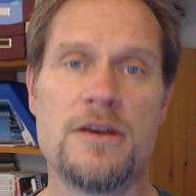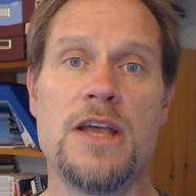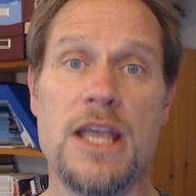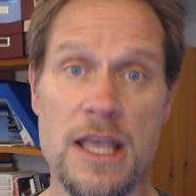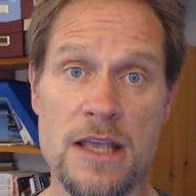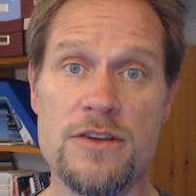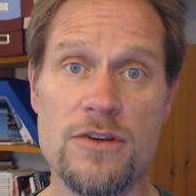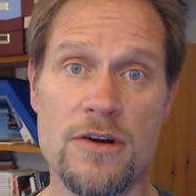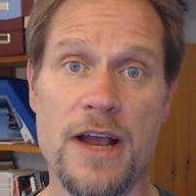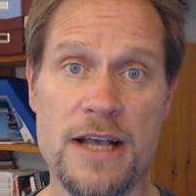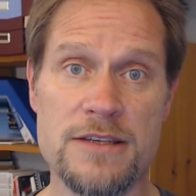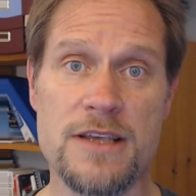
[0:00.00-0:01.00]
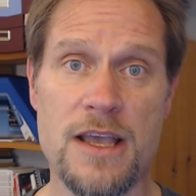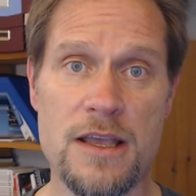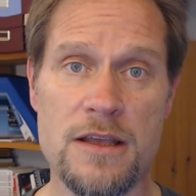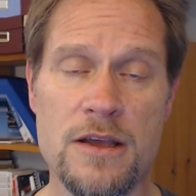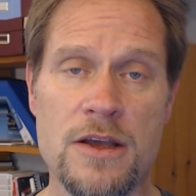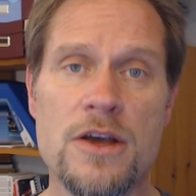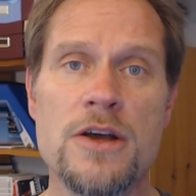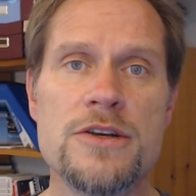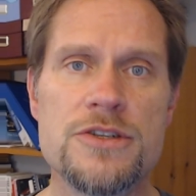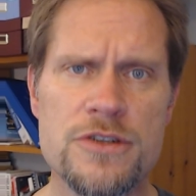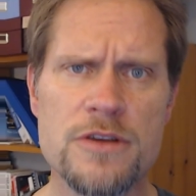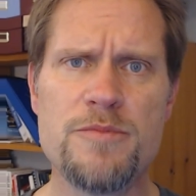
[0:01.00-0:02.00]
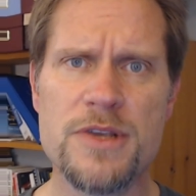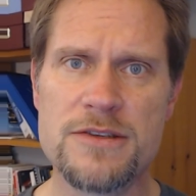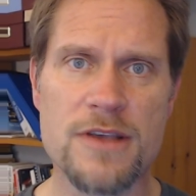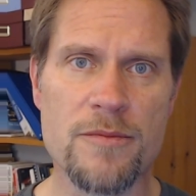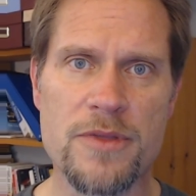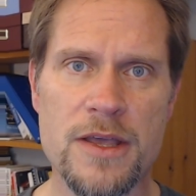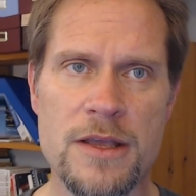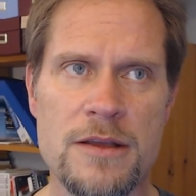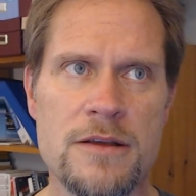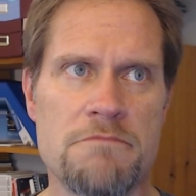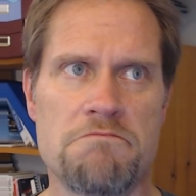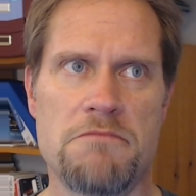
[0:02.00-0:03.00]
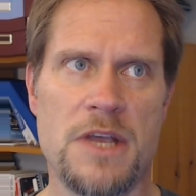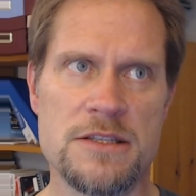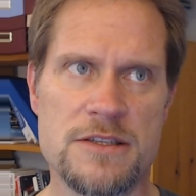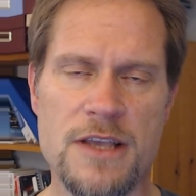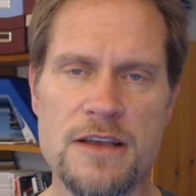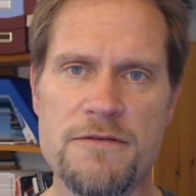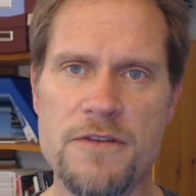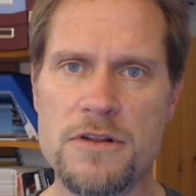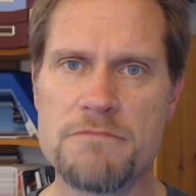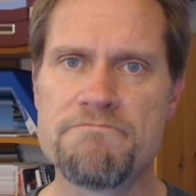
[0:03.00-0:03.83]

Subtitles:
in your essay should be something insightful,